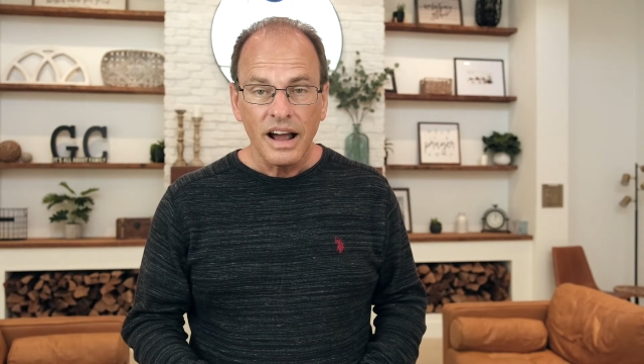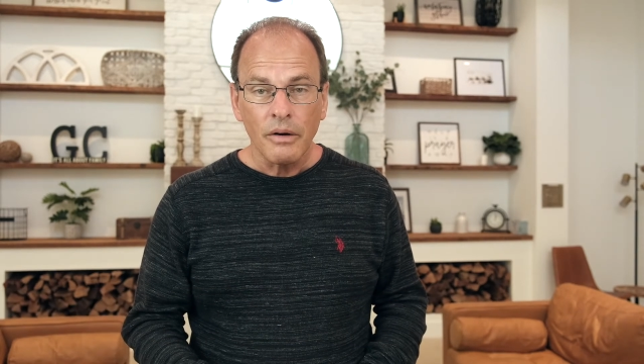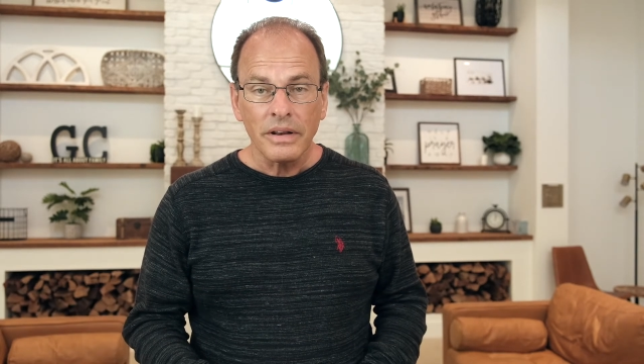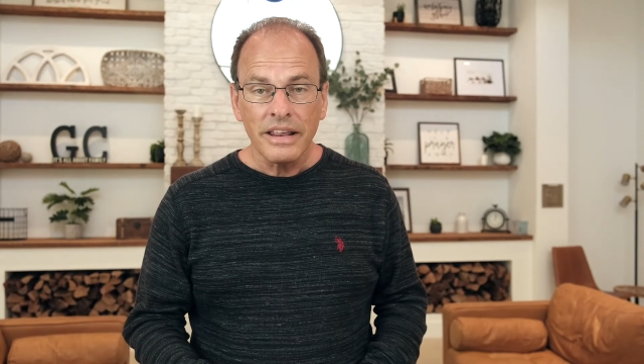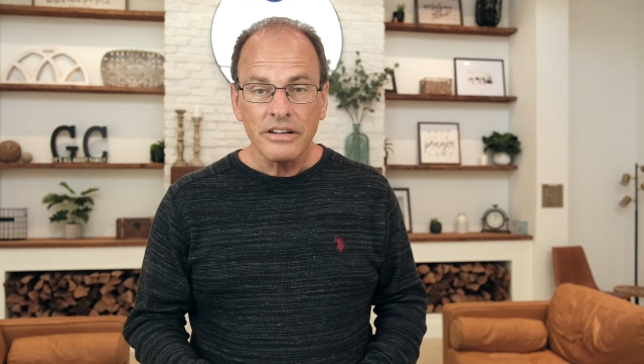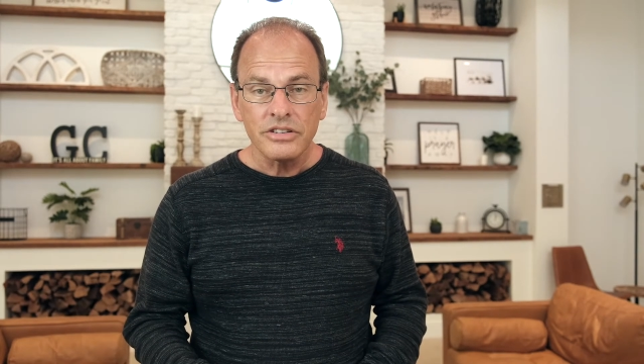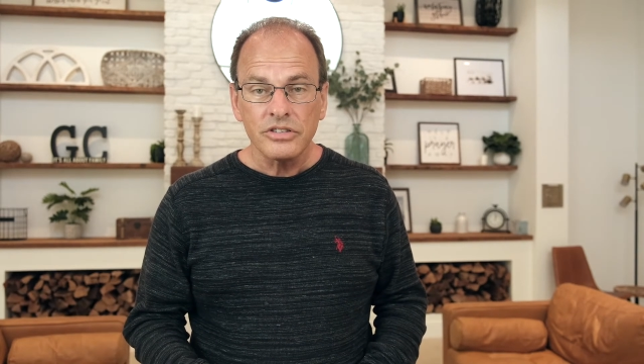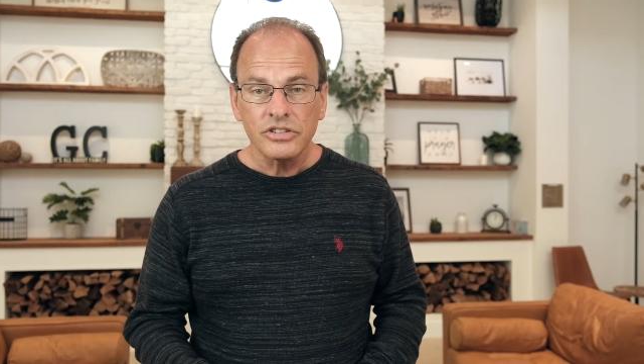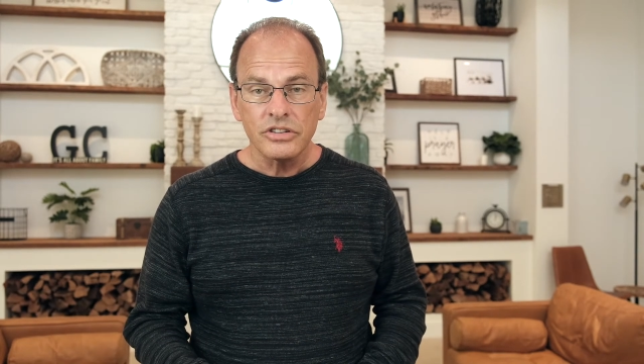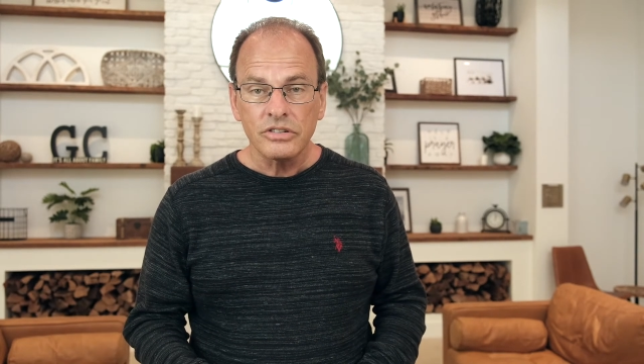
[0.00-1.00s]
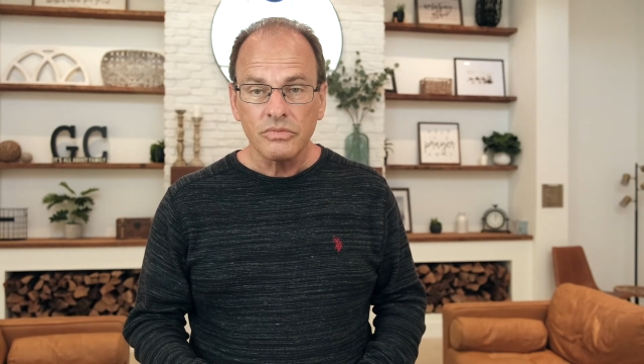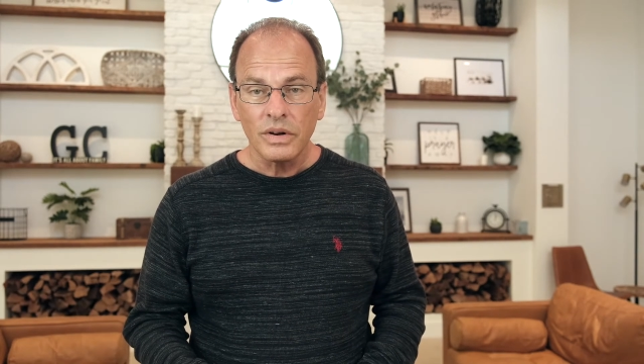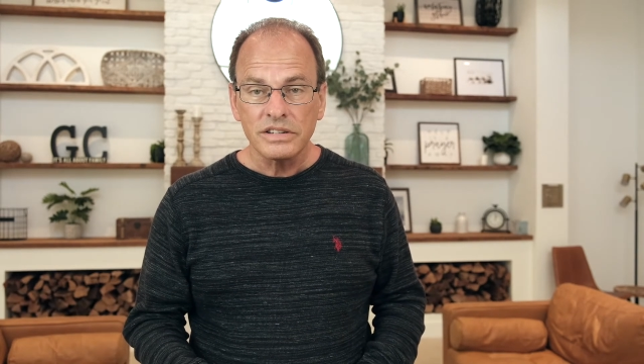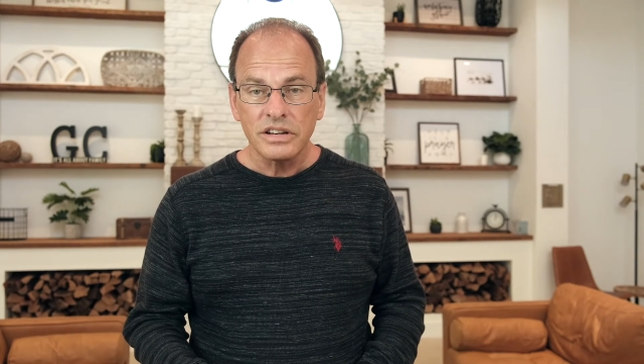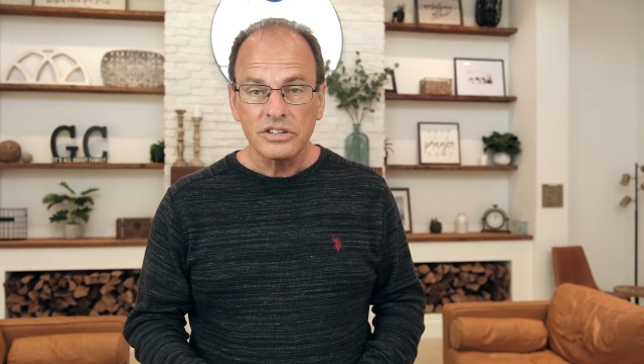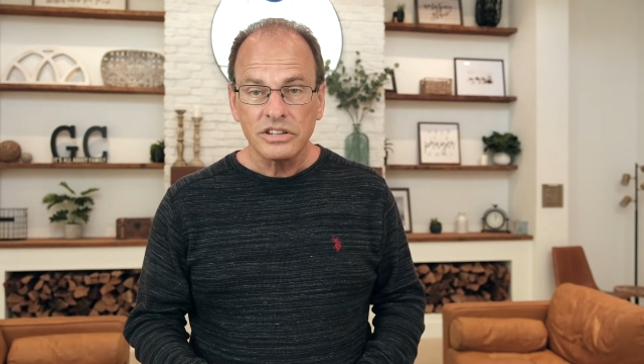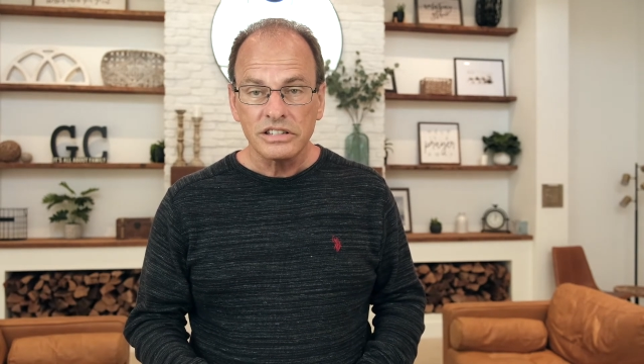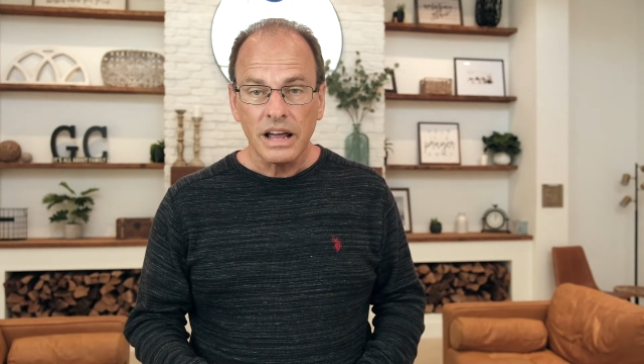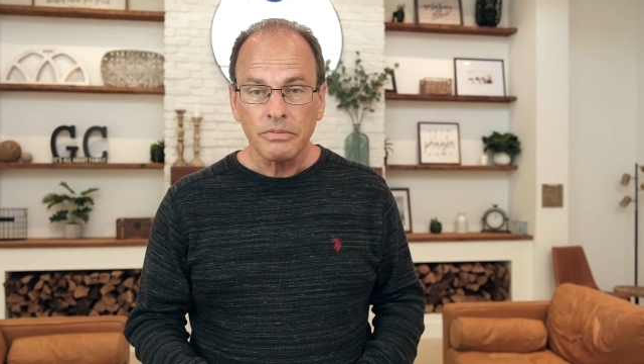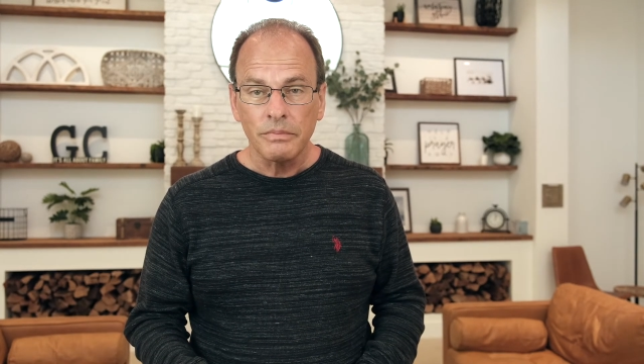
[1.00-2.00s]
I want to introduce you to one such
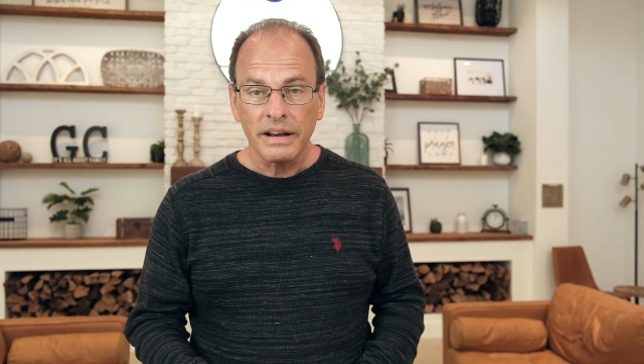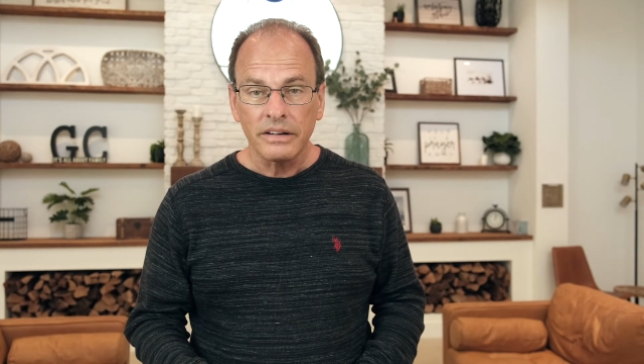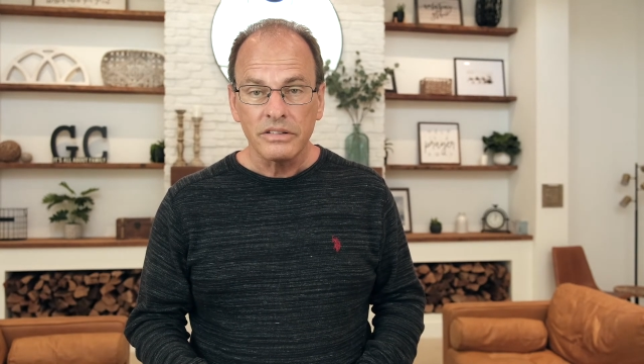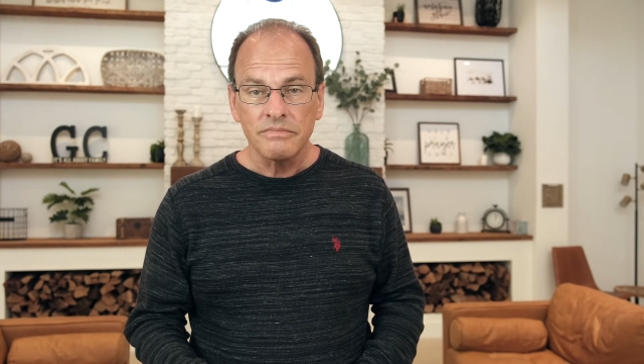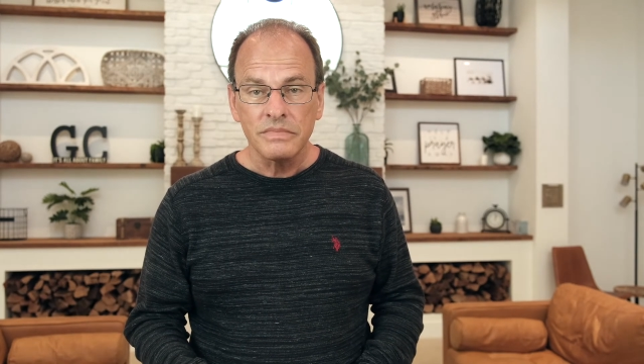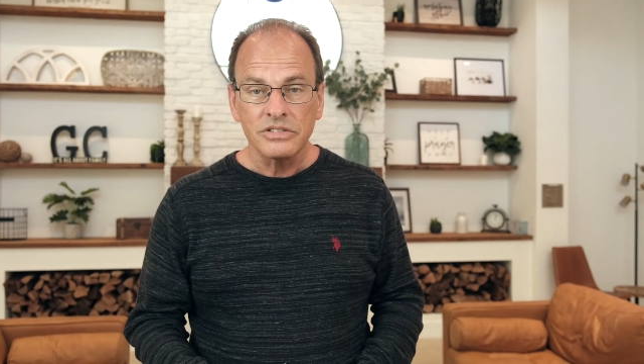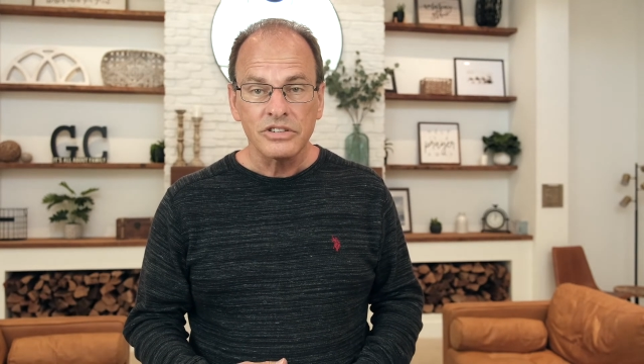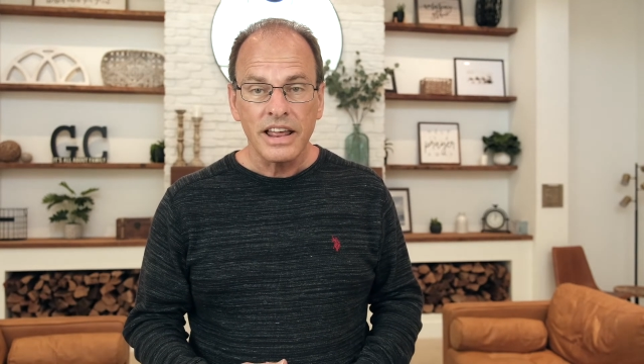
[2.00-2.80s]
disciple maker, Mr.